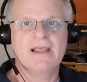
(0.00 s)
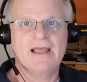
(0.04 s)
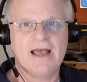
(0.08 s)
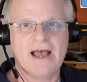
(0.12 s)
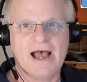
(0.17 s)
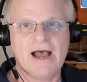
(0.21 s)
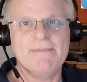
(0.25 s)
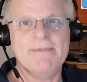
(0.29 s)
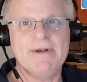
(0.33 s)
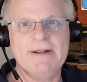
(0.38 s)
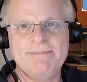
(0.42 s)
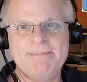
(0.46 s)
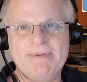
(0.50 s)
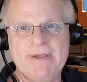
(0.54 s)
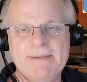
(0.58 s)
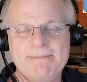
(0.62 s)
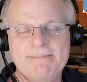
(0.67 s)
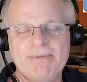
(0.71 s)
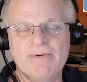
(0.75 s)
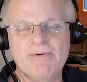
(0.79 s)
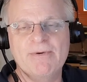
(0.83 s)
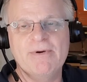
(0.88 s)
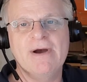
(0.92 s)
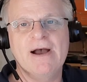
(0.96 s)
how many
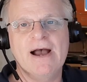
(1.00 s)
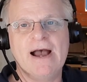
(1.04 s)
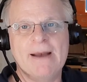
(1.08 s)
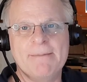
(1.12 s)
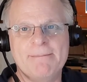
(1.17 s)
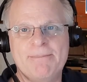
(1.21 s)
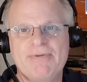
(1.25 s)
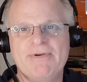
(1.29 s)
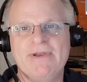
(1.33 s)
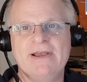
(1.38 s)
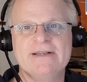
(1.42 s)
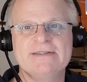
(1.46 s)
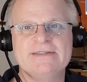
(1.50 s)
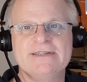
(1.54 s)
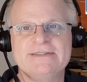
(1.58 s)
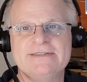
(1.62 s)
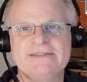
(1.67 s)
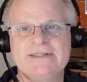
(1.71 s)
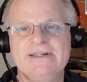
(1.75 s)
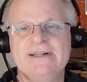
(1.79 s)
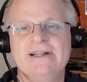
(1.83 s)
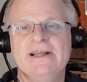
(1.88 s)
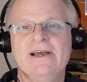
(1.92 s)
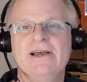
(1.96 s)
people had
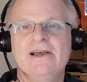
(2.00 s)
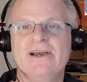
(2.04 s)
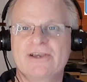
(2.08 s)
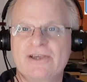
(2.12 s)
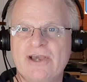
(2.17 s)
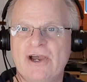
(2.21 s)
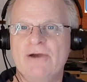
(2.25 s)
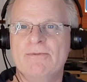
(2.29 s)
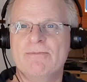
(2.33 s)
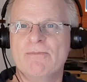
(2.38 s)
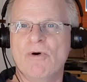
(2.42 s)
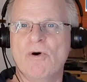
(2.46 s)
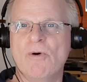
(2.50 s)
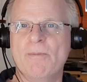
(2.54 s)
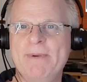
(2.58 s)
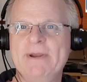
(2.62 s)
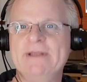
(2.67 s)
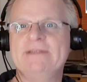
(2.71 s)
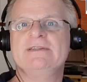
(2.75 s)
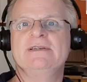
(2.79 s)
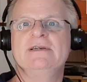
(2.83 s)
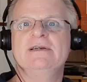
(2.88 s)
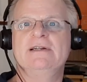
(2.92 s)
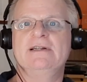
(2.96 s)
pre-existing
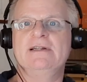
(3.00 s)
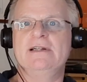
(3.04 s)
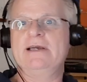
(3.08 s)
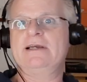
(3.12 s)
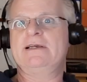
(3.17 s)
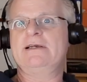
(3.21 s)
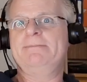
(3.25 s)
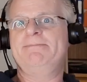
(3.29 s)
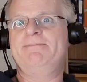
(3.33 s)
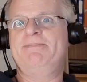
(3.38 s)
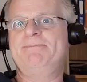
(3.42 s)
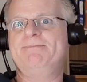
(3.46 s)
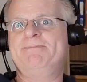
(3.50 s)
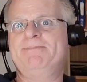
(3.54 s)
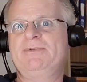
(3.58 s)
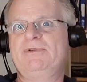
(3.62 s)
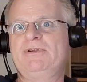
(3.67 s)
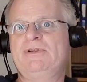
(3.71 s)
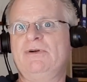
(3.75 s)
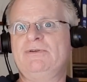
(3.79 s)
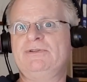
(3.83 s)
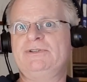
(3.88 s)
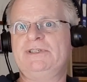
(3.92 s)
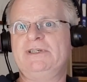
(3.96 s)
comorbids, like a
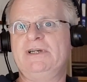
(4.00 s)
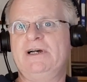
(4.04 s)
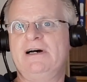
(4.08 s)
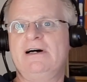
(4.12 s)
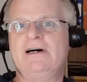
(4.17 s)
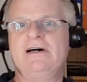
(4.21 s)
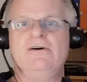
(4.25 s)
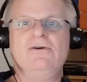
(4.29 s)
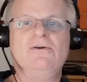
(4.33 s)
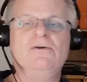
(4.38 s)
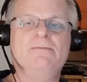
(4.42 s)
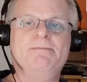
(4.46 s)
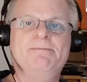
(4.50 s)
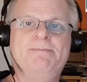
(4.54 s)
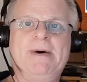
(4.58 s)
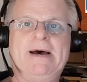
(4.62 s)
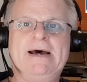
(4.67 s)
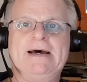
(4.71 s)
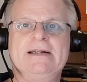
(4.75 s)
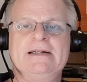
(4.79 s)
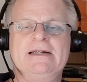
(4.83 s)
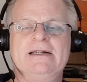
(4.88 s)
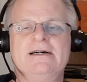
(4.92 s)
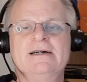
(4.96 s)
dodgy heart or
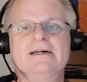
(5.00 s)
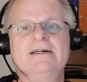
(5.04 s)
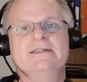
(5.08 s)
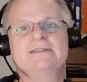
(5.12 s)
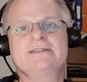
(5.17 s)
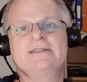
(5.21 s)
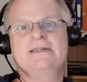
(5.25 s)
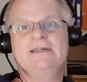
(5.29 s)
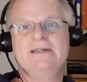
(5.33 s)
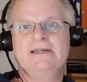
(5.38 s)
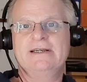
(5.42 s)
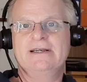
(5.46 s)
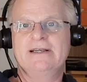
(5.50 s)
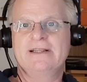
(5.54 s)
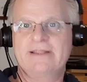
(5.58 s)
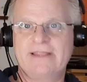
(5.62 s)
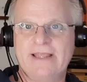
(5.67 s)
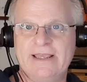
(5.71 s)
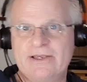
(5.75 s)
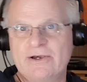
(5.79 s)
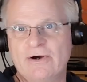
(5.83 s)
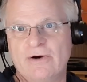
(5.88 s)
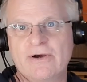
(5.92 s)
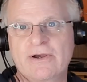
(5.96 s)
bad lungs,
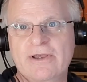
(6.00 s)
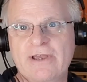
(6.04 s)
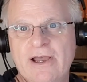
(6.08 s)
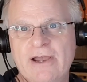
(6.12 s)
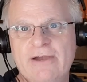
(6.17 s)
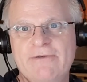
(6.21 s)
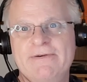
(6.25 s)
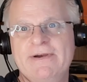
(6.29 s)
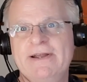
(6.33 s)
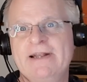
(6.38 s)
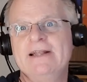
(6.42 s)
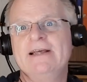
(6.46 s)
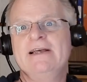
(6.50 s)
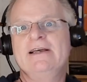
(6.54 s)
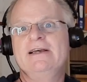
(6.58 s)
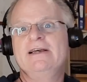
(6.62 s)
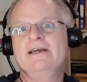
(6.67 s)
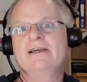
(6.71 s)
they got COVID,